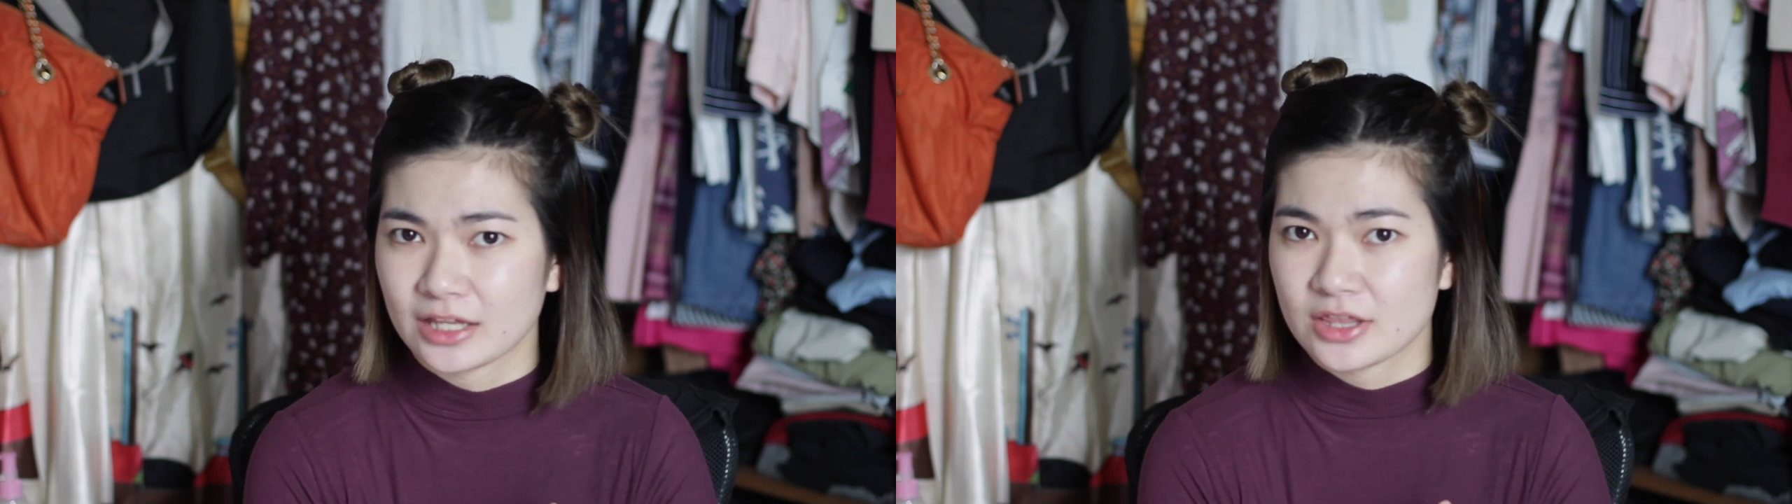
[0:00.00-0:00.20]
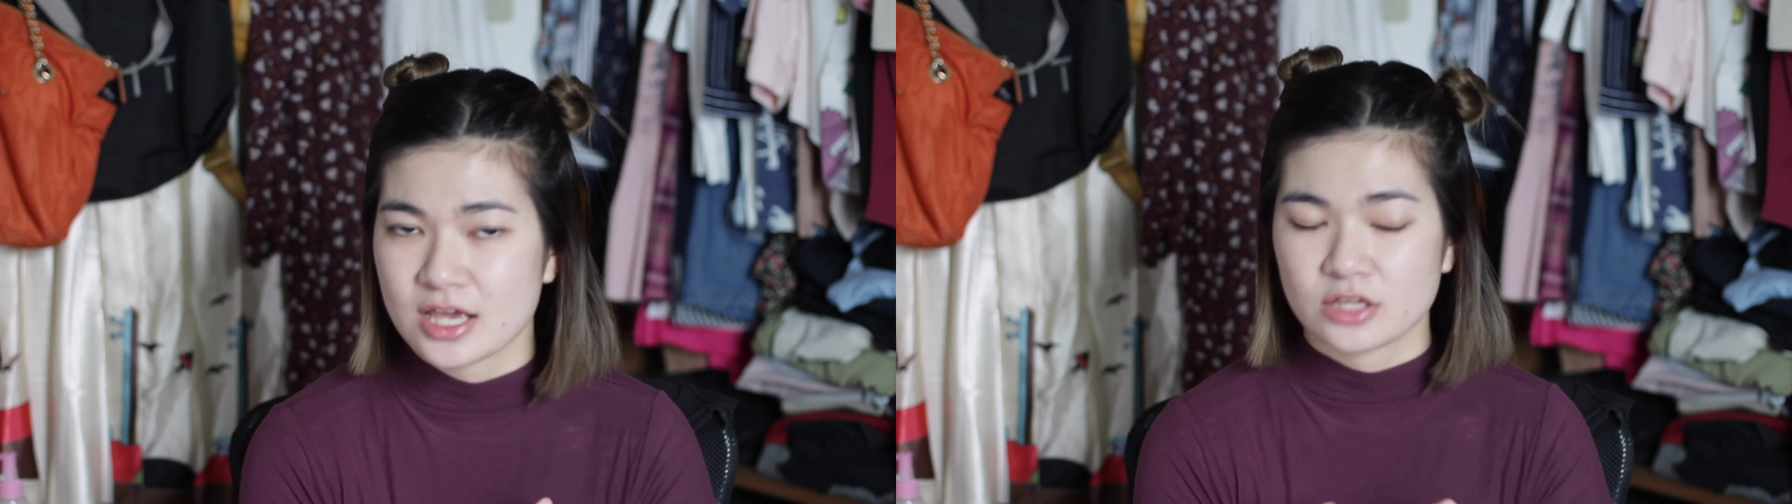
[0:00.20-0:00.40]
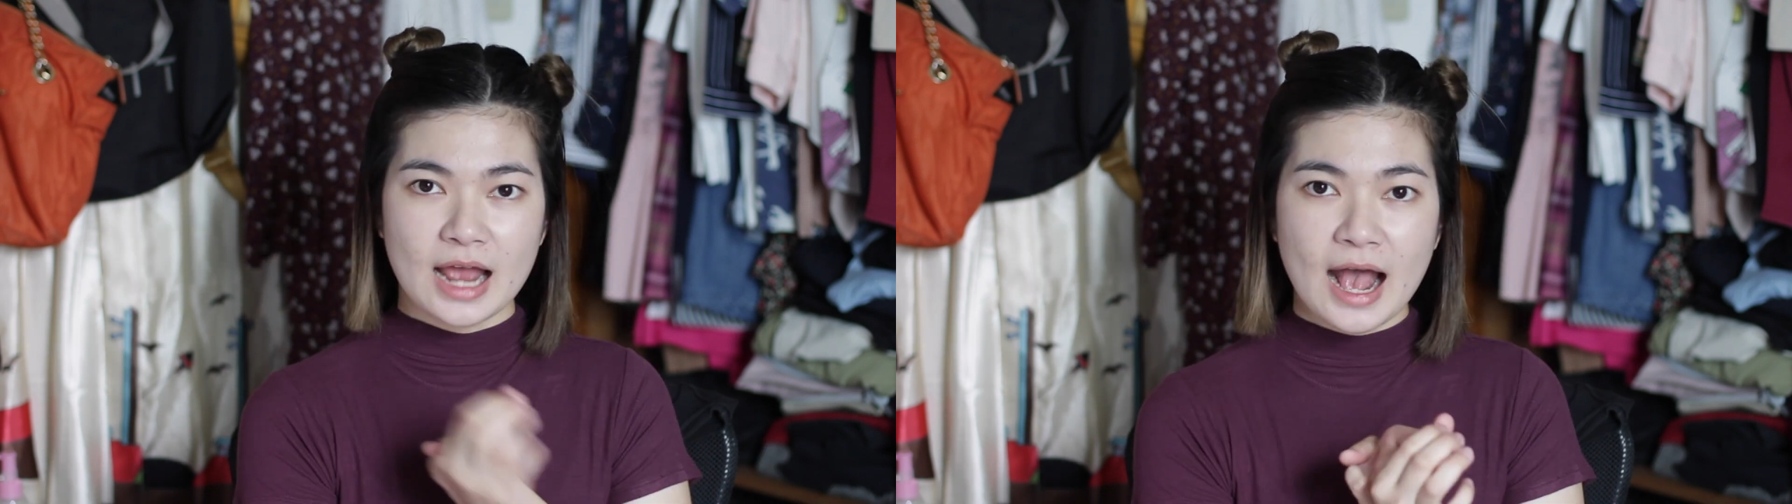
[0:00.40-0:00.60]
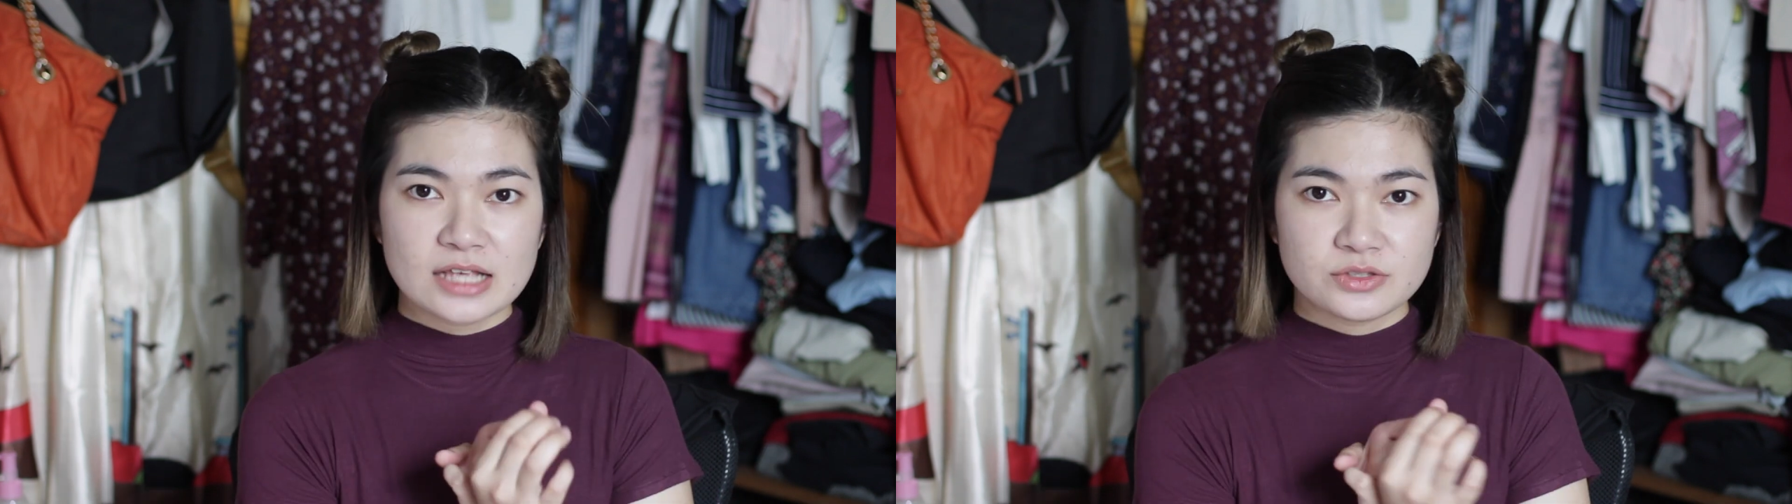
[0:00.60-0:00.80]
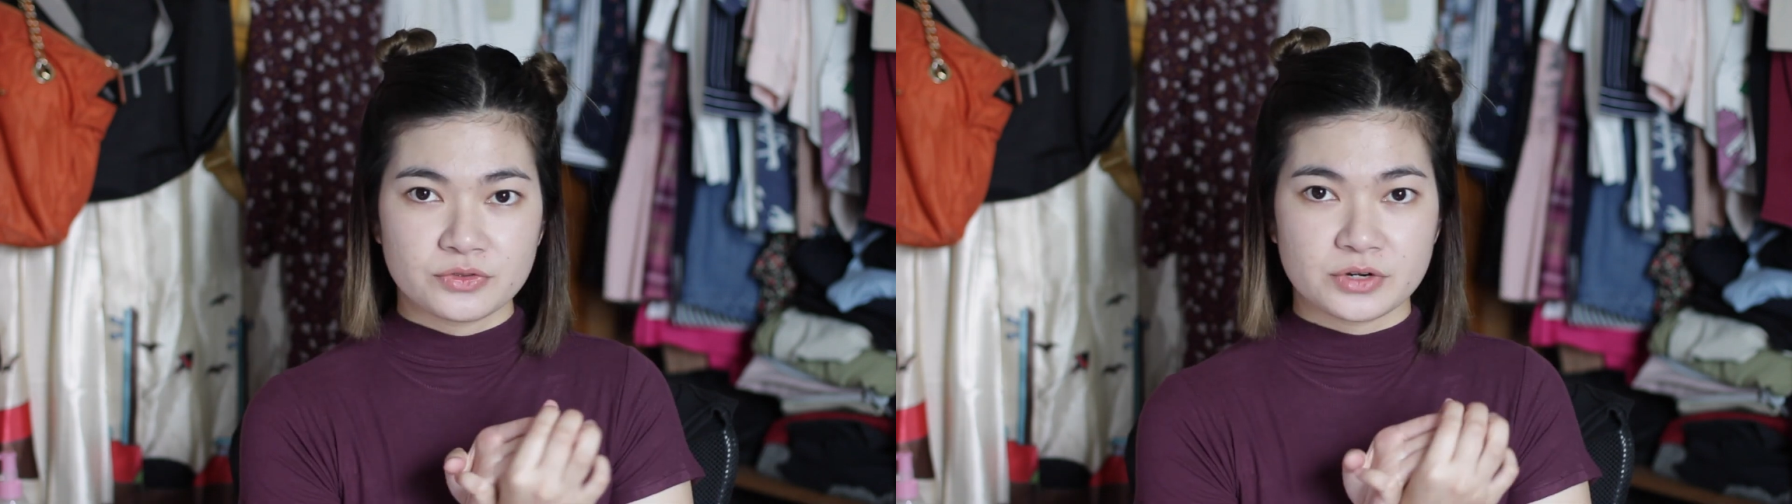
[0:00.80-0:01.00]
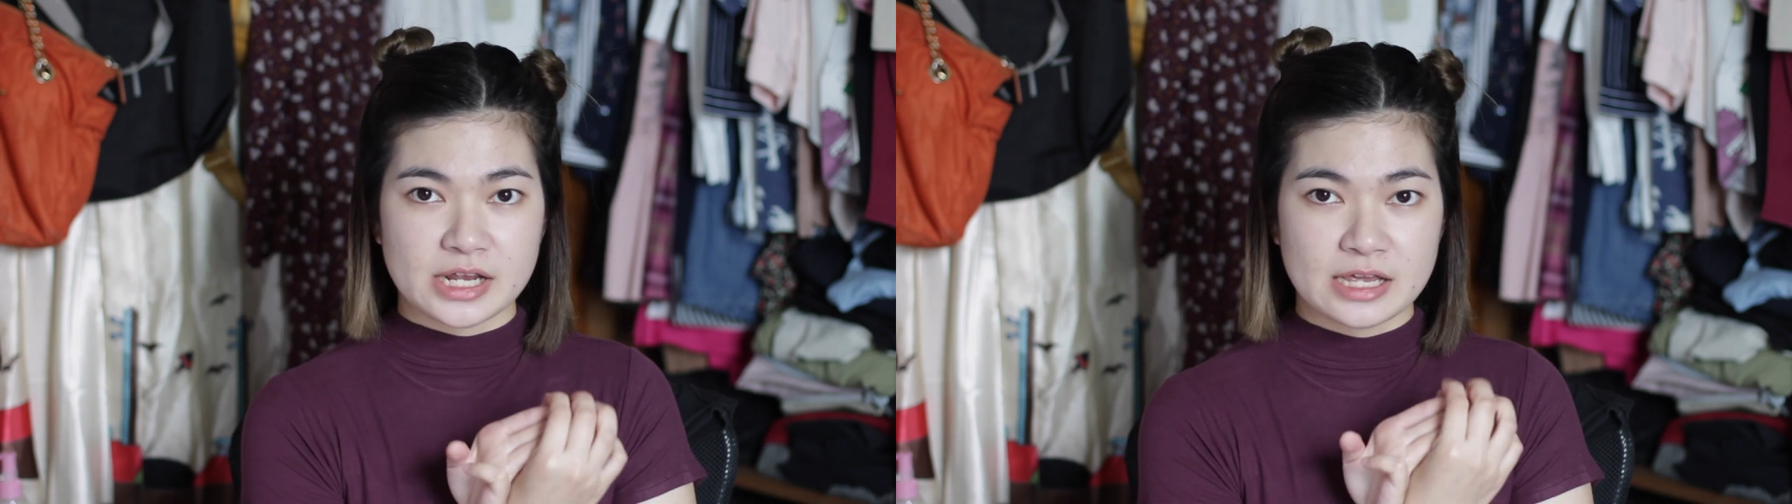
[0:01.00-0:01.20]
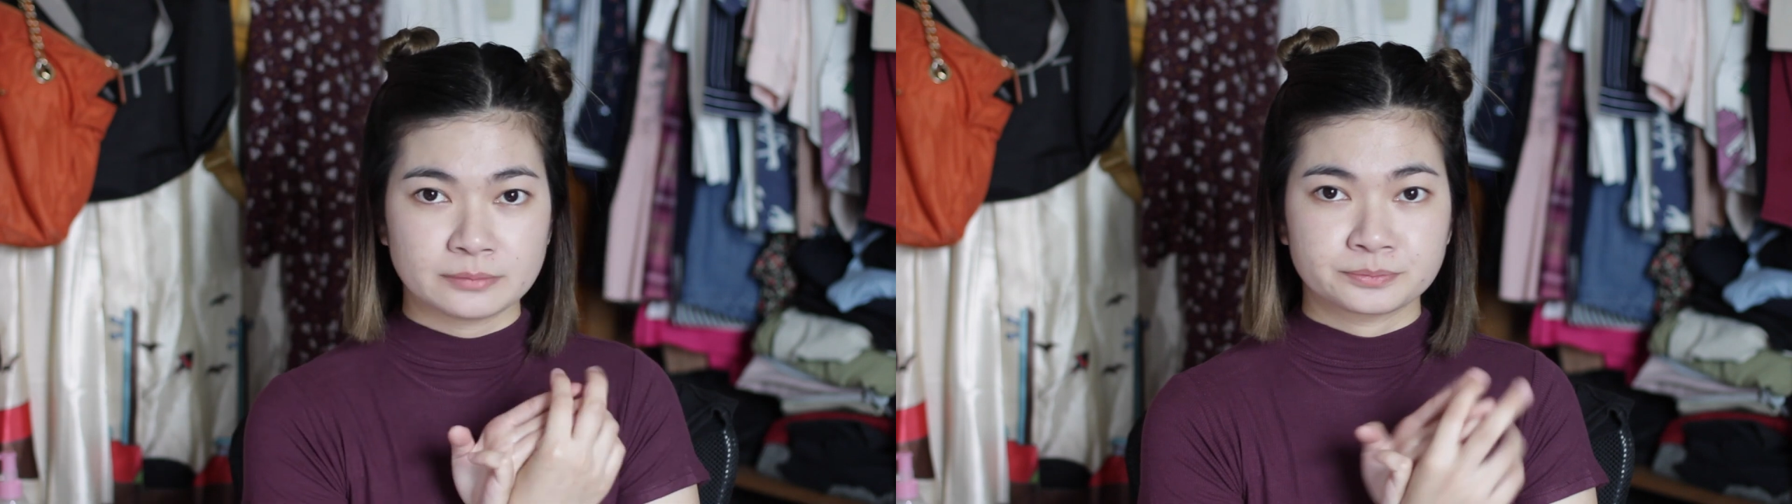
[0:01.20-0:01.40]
I think it has three